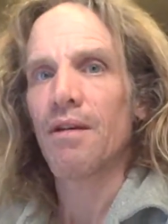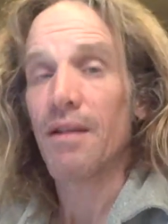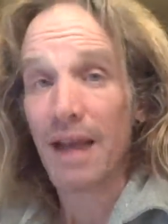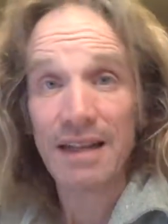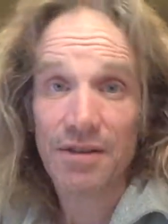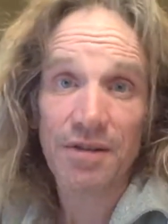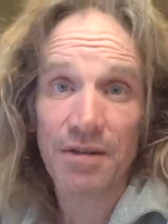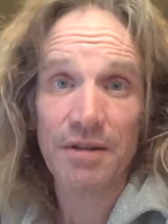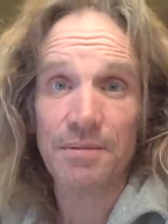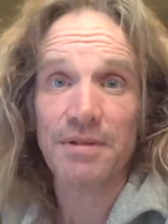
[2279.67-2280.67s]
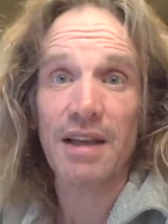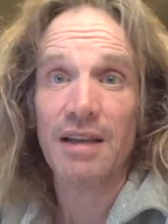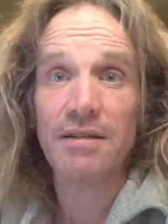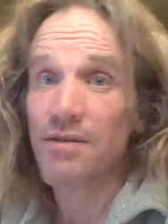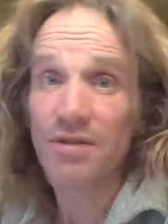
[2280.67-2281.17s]
In that
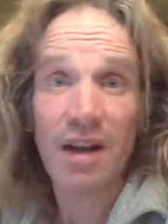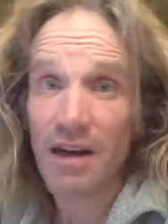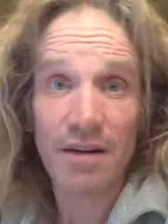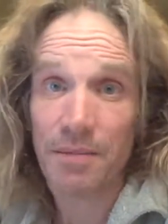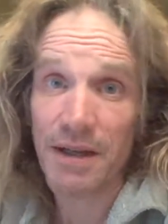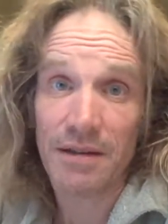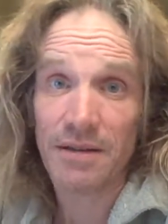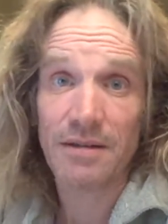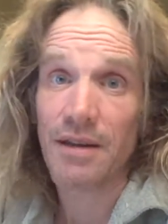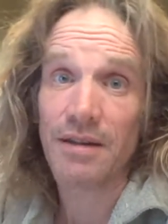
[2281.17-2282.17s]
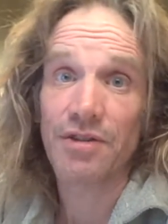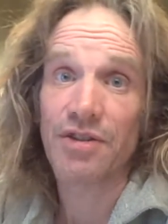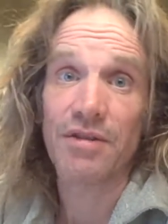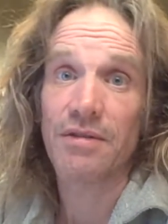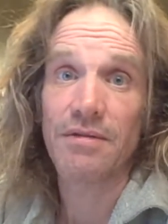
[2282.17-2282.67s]
circumstance, there's not going to be a distinction.